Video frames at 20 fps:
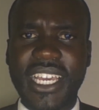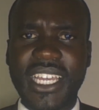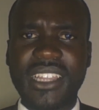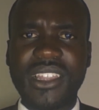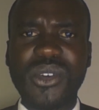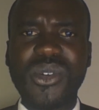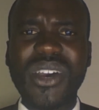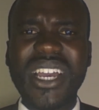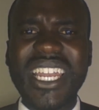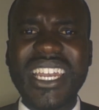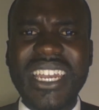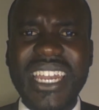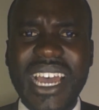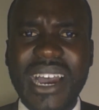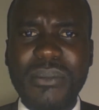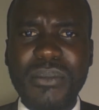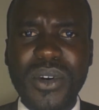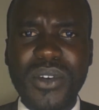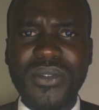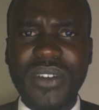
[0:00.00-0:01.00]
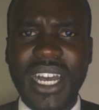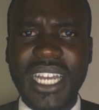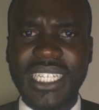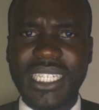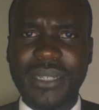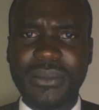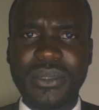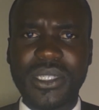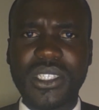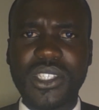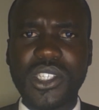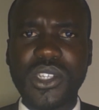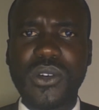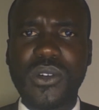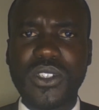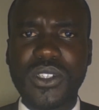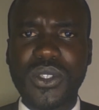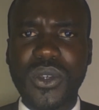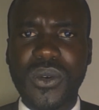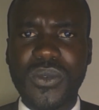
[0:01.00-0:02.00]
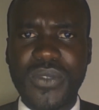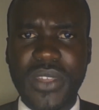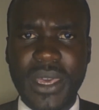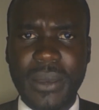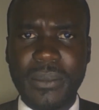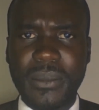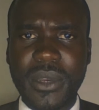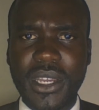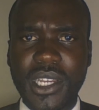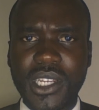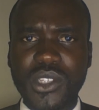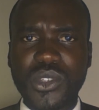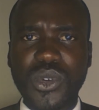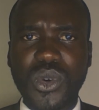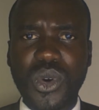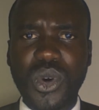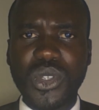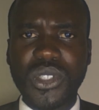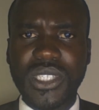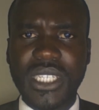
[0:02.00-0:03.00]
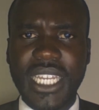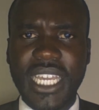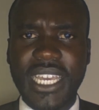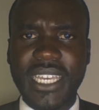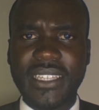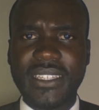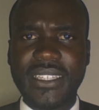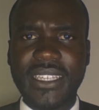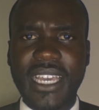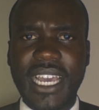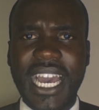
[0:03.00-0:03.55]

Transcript: There were a number of attempts, six of them, to cause death.